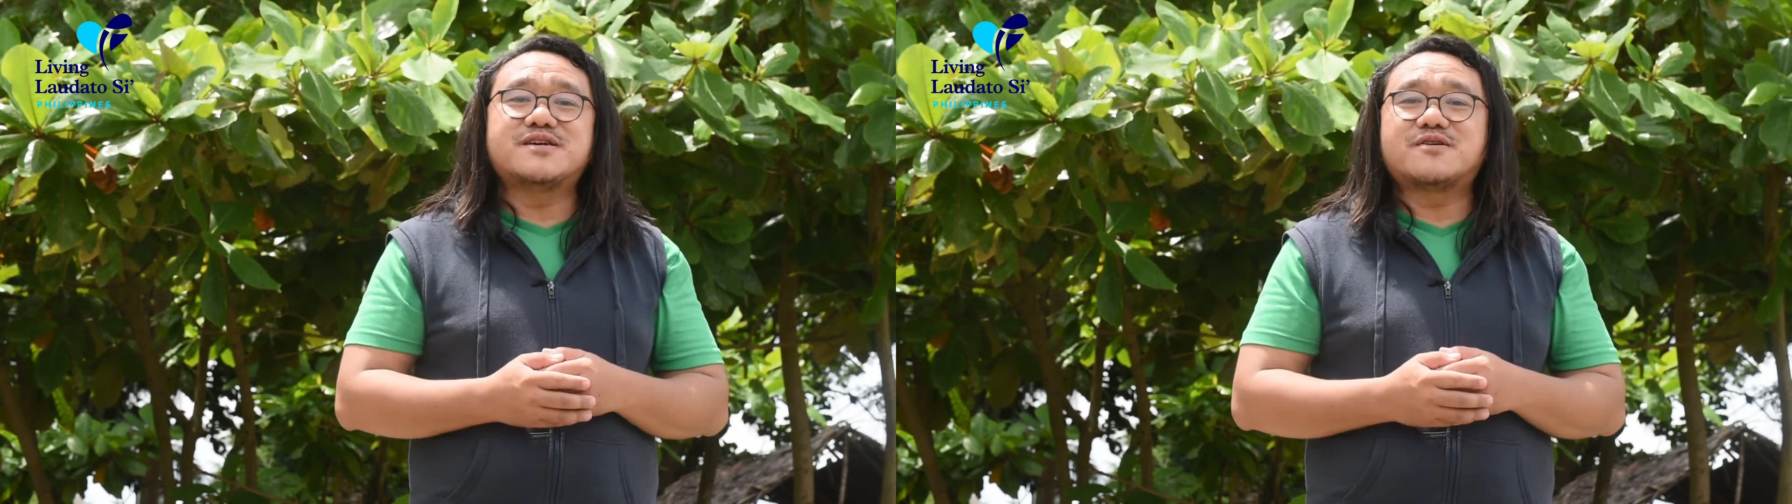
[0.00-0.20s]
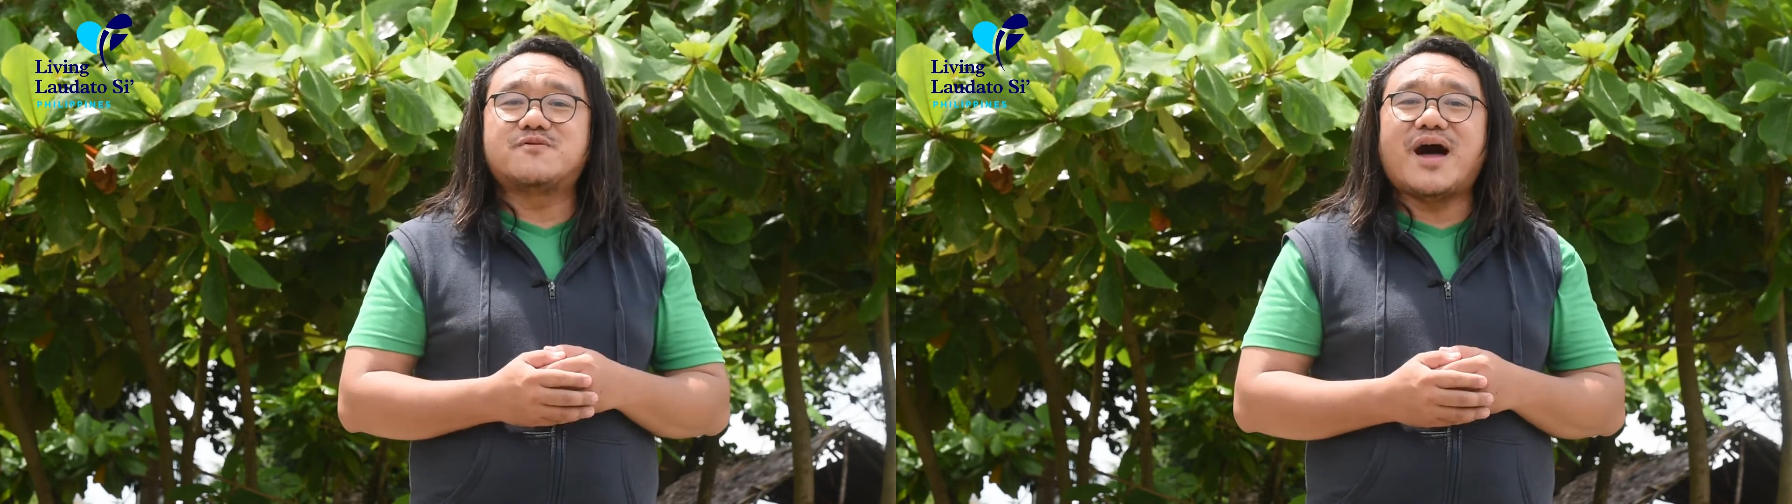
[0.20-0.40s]

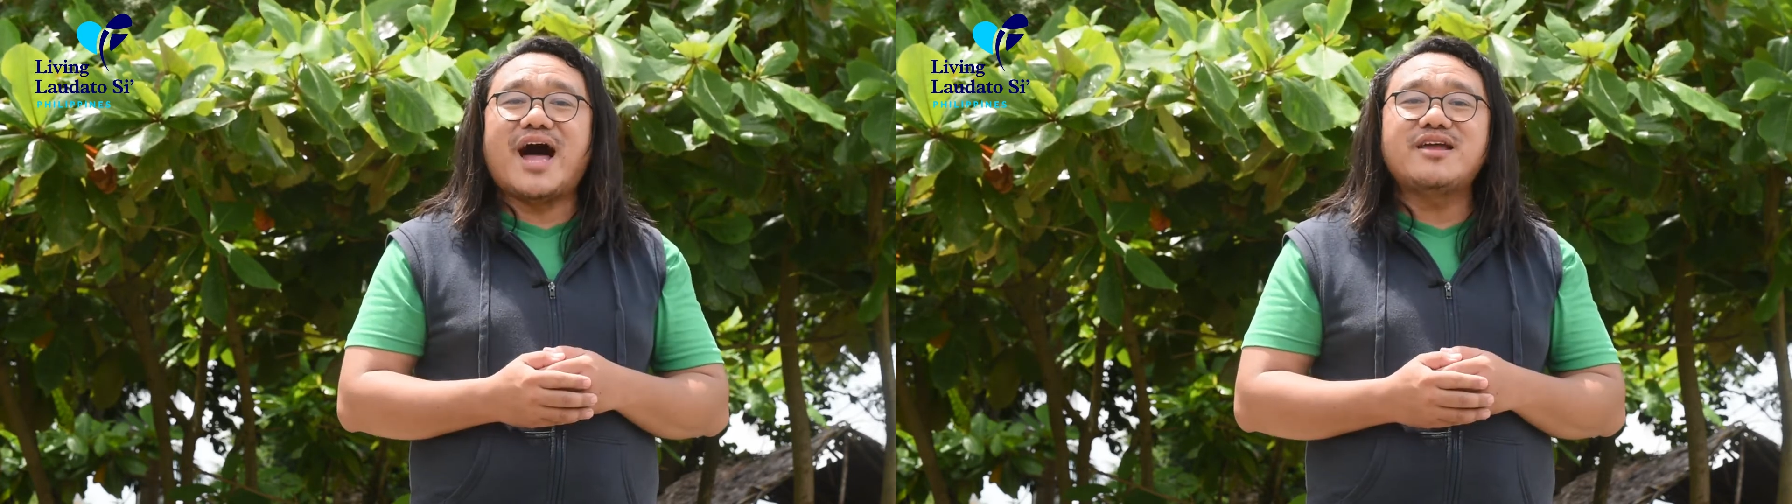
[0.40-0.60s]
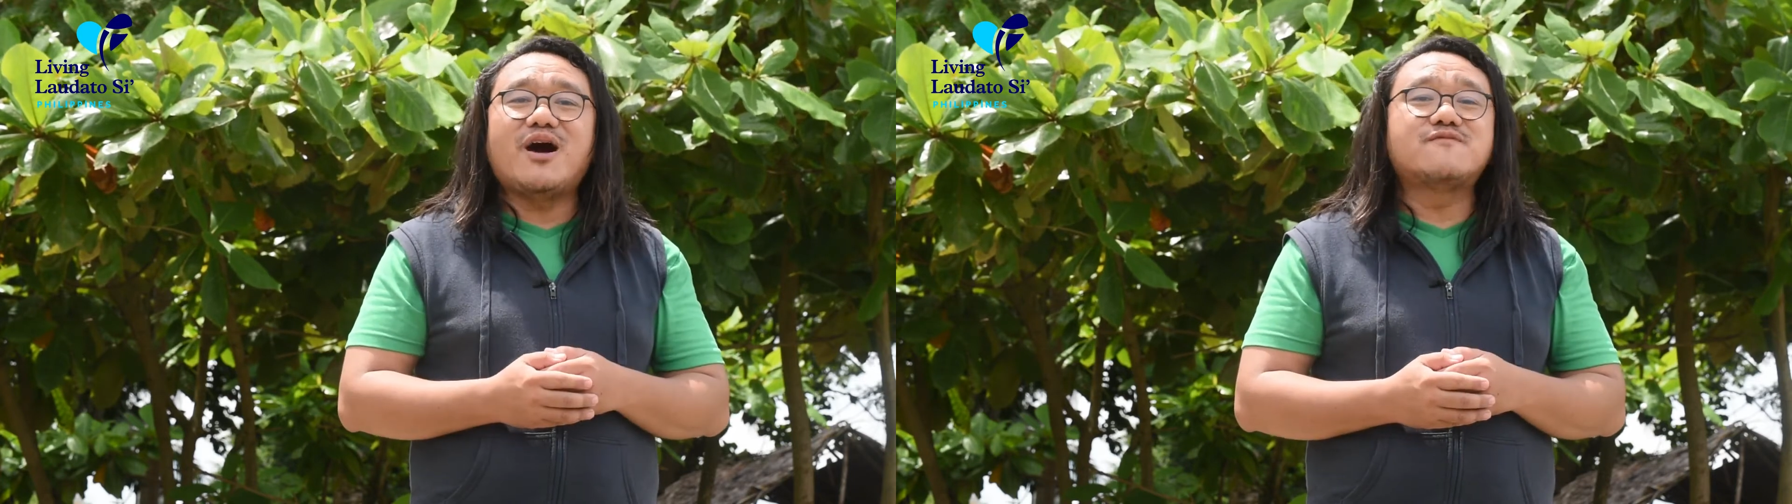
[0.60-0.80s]

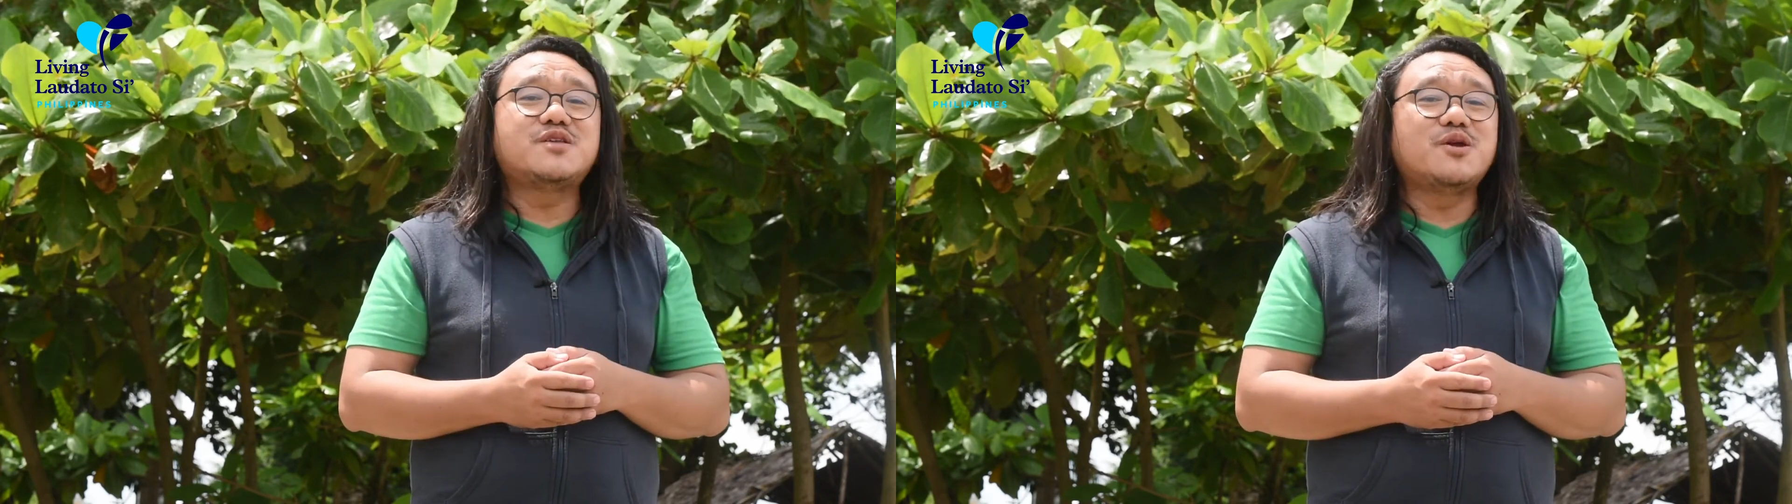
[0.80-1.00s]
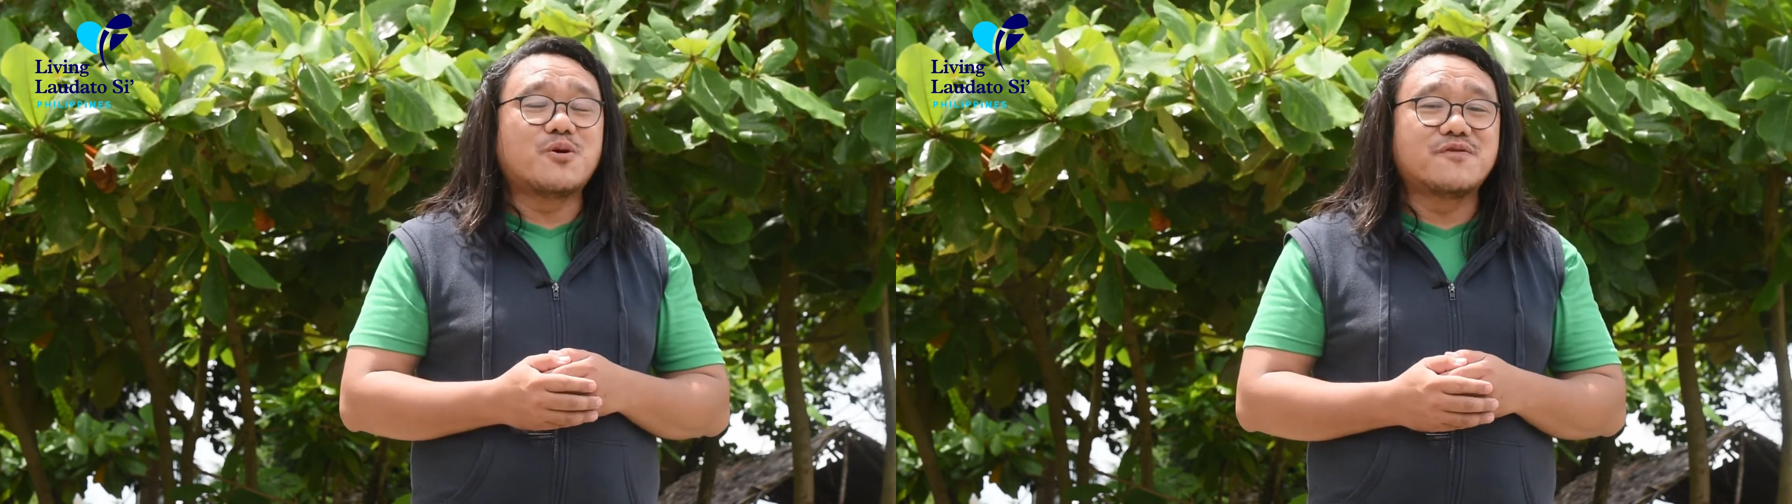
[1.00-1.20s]
cry of
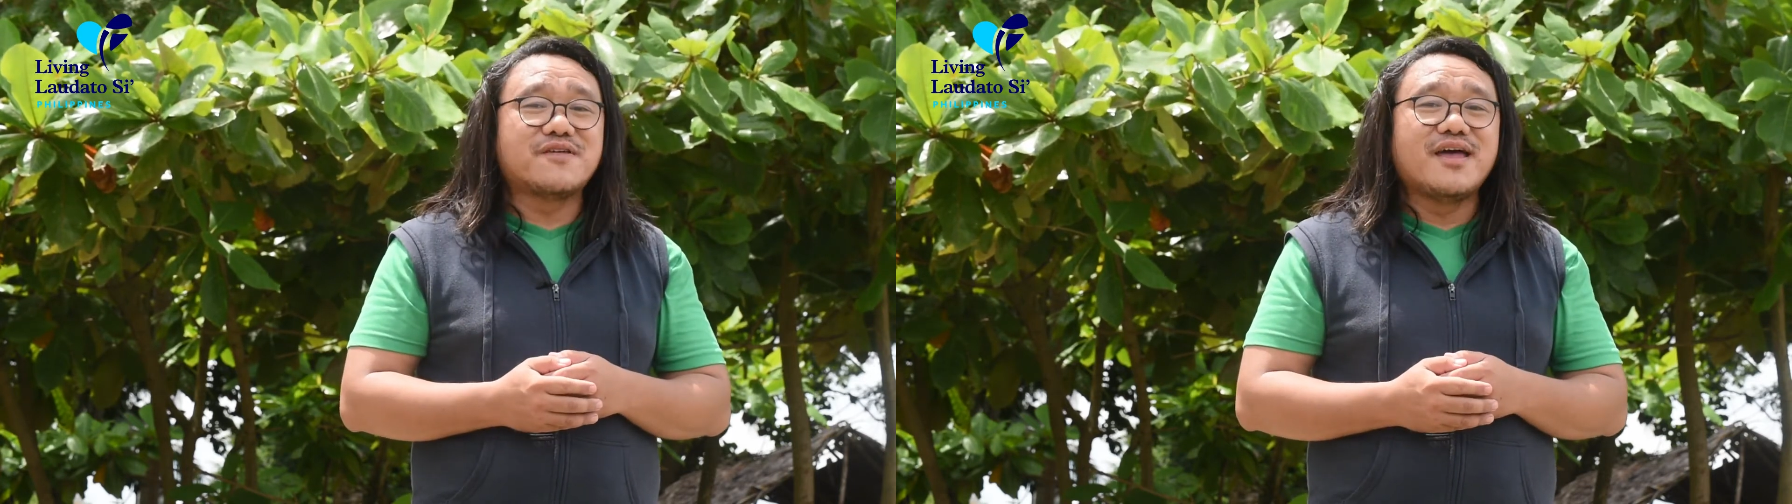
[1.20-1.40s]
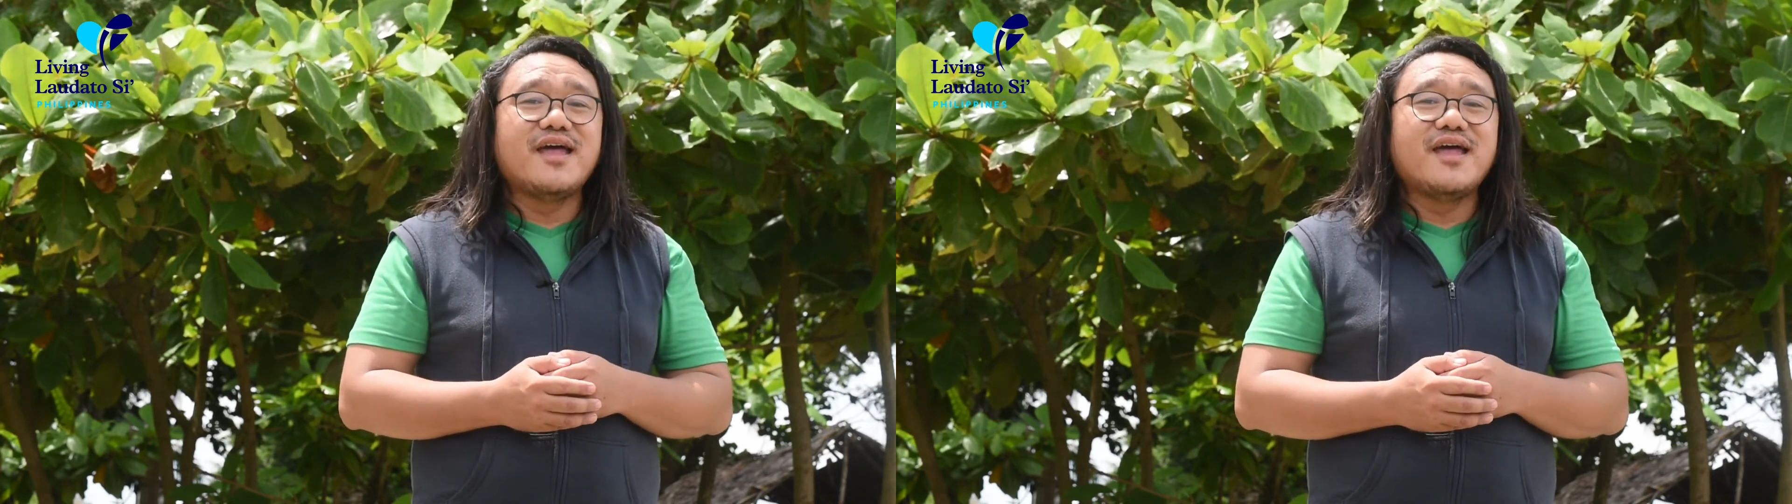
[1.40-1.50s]
the earth